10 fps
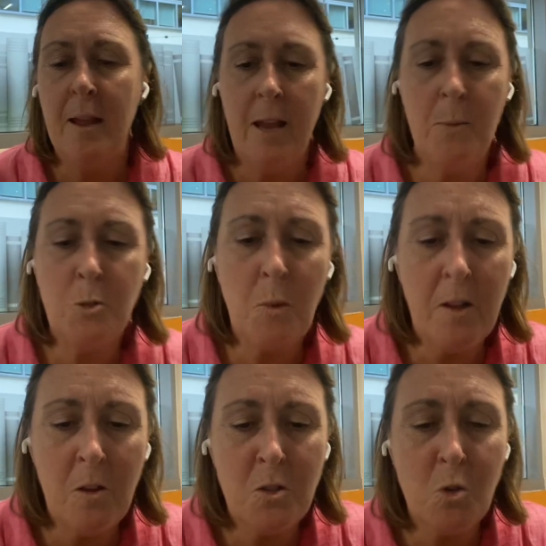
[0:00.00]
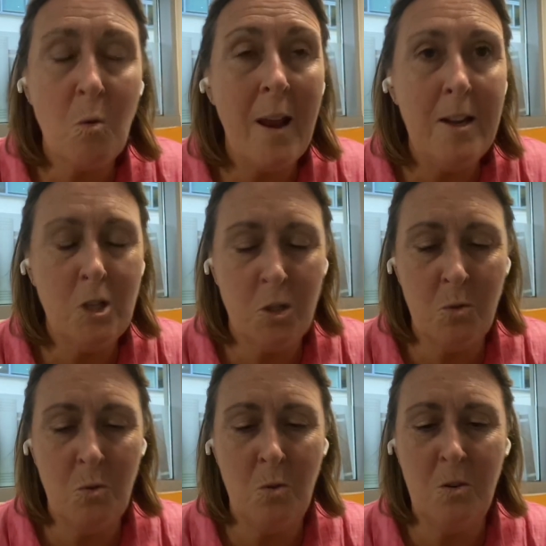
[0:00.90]
It was one of those great
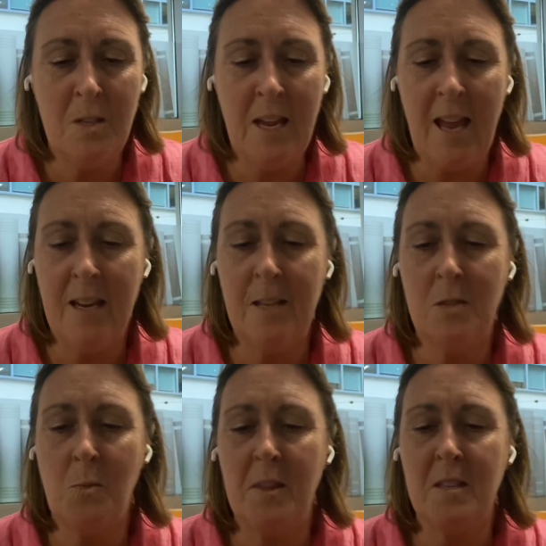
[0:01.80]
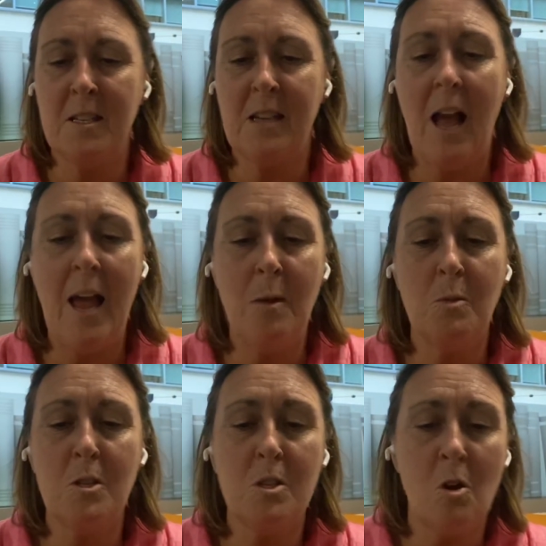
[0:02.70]
June days when the sky
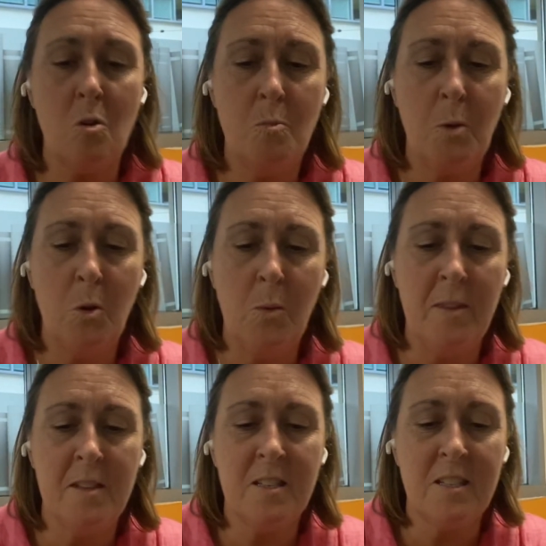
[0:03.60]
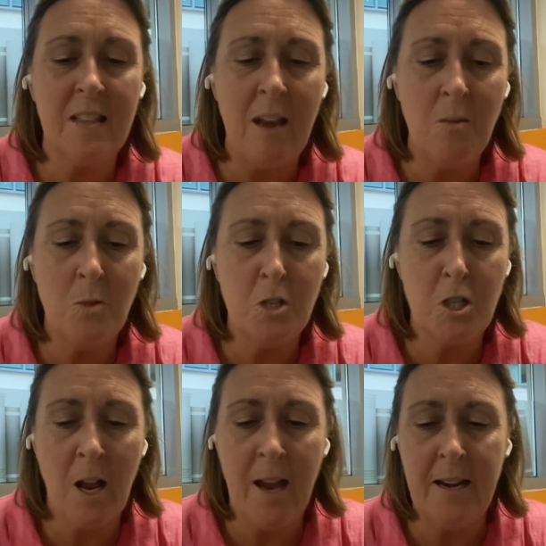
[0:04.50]
was so blue and the sun was
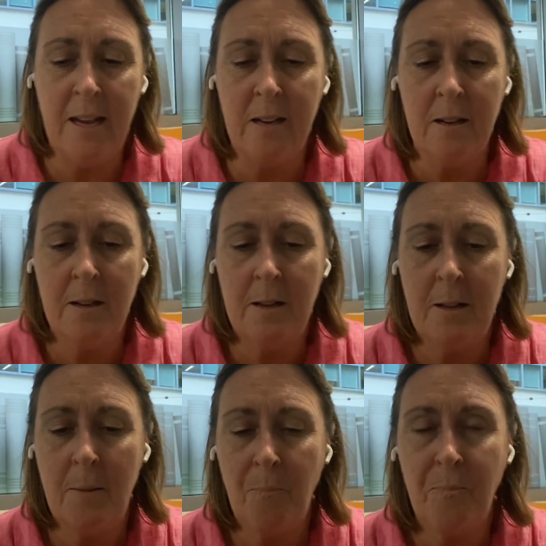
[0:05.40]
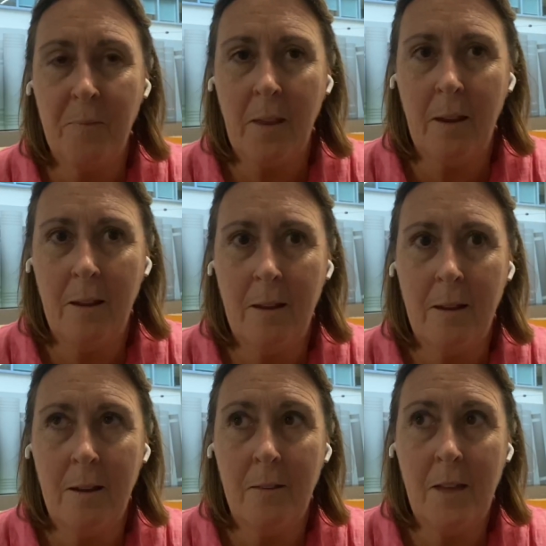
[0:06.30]
shining.
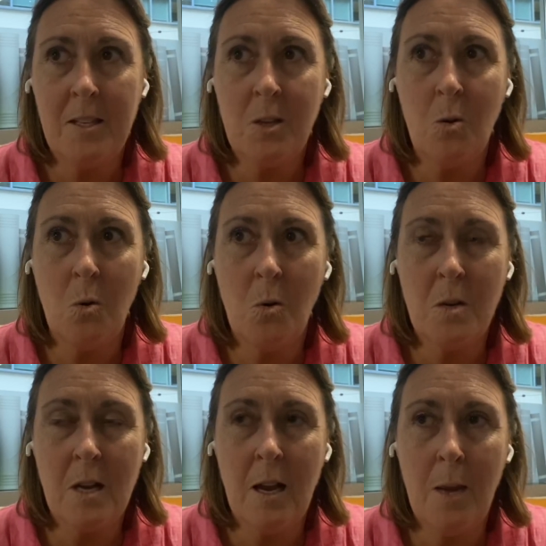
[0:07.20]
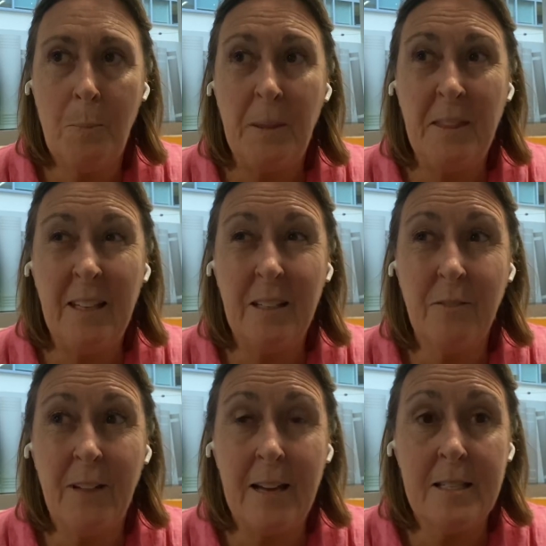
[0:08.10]
That's called a pathetic
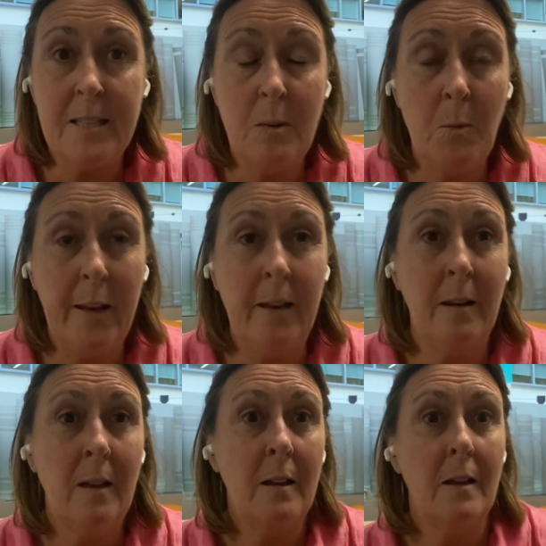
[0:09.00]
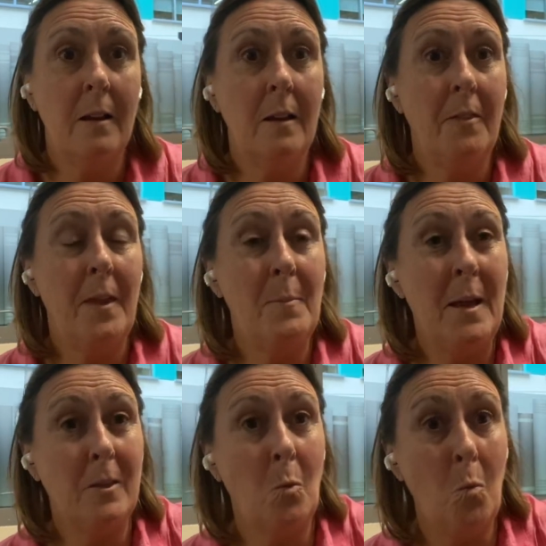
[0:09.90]
fallacy, when they
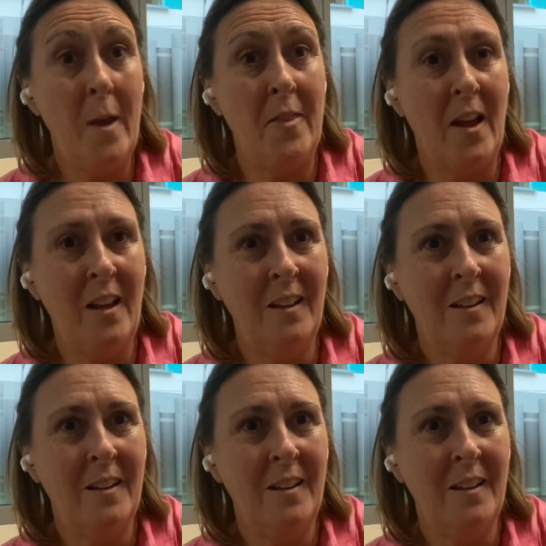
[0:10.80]
make the weather